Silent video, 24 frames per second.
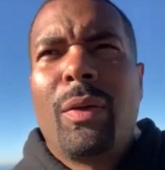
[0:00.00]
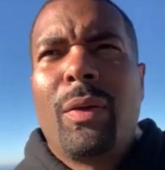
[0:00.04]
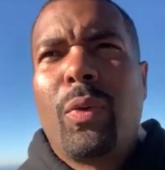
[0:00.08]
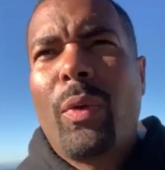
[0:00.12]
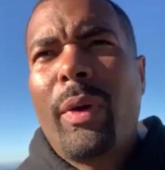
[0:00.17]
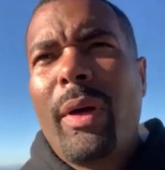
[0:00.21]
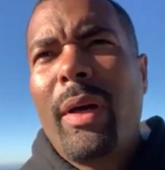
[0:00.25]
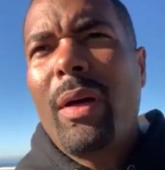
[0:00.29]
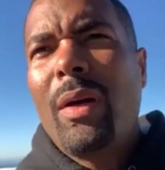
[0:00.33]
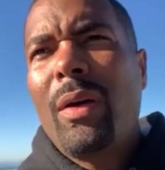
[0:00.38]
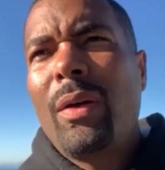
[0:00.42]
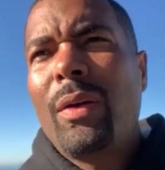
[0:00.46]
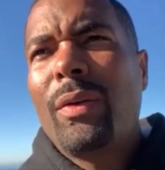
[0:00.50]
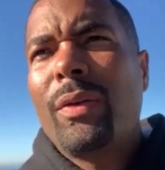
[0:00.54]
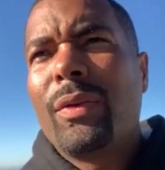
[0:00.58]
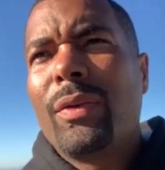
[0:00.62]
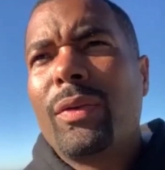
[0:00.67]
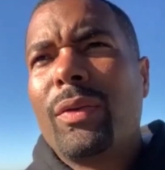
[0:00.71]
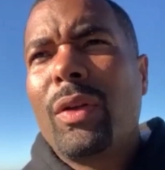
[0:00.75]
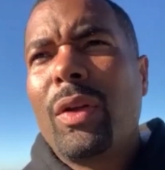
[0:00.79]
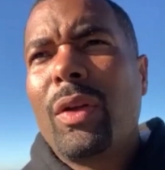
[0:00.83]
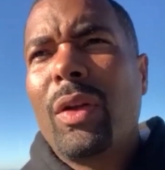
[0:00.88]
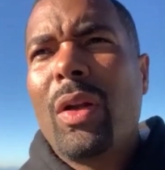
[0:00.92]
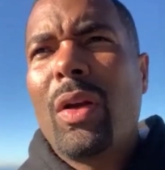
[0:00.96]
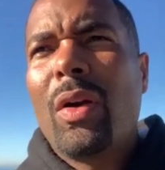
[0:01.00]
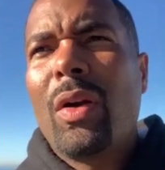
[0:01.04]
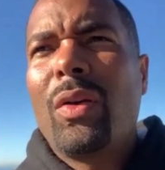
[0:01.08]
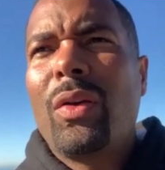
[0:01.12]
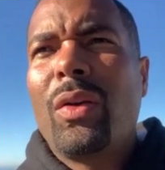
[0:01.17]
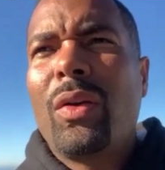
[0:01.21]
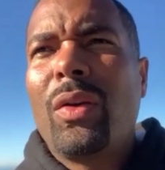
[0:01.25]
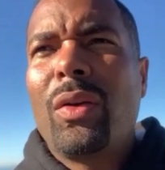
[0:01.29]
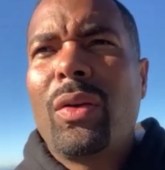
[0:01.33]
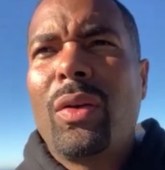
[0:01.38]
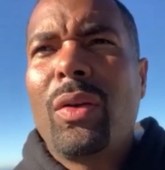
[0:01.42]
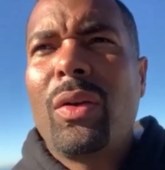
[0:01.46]
Well, you know,
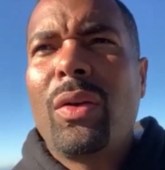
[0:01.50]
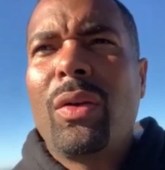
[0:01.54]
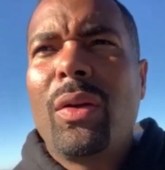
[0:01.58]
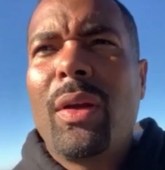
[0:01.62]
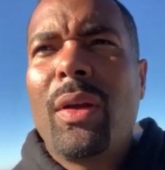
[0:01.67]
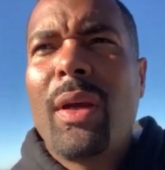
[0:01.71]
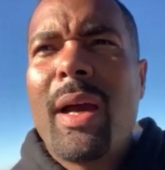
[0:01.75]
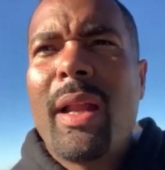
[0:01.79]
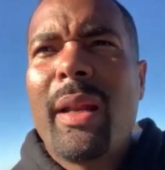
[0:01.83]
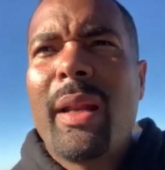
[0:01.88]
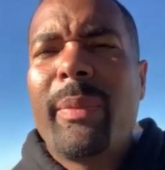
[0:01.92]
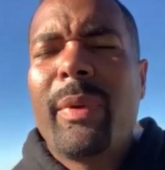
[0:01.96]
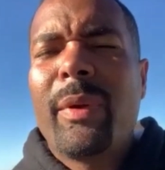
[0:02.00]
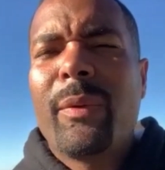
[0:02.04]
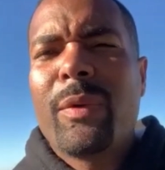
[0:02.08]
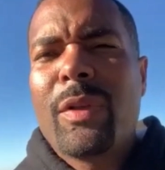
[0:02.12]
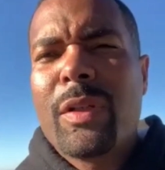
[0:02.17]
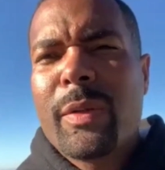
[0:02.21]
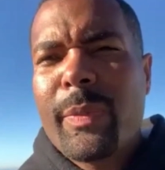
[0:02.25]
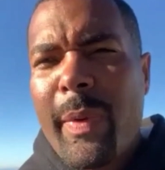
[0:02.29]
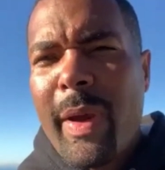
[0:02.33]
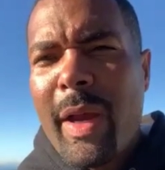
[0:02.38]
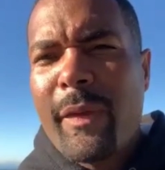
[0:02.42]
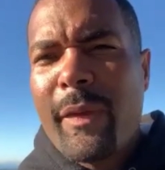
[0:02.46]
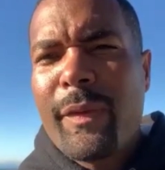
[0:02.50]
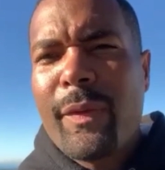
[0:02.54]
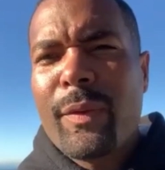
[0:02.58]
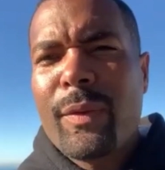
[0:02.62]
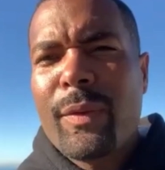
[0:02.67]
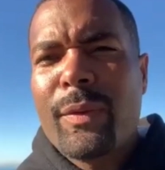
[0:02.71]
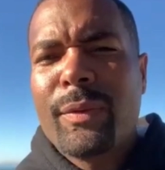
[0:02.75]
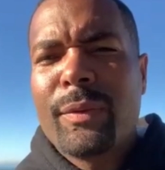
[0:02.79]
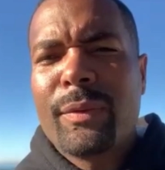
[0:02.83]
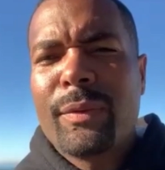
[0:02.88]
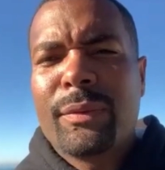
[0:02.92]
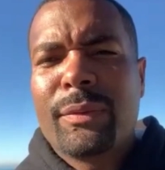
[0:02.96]
you, you, you got to be respectful
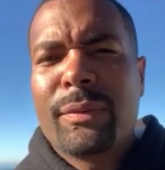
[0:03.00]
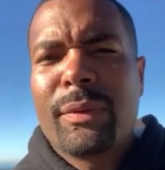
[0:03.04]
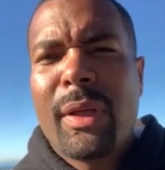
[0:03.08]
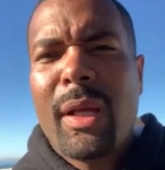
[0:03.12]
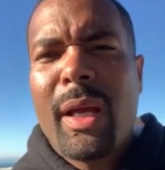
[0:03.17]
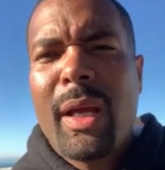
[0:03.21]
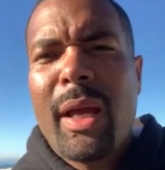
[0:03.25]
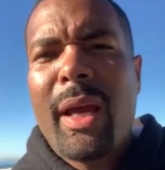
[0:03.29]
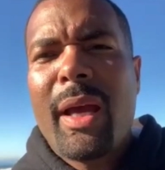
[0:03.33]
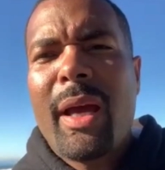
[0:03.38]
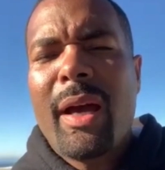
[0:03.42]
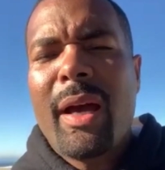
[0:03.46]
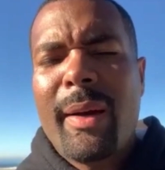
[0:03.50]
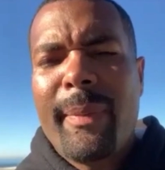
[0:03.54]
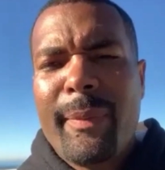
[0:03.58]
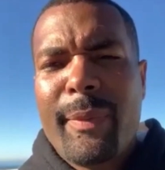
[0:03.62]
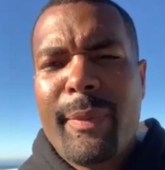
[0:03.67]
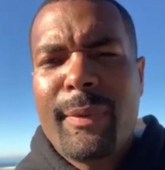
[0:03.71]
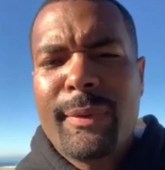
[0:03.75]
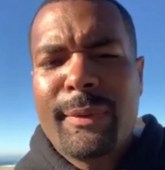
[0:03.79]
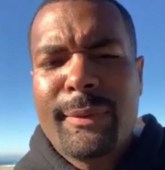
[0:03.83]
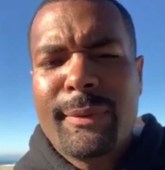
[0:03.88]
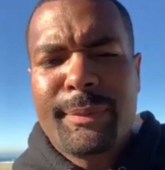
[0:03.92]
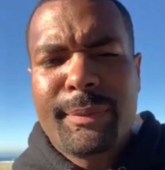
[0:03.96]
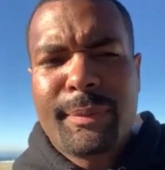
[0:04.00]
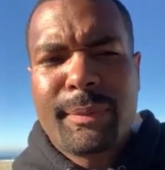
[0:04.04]
and humble.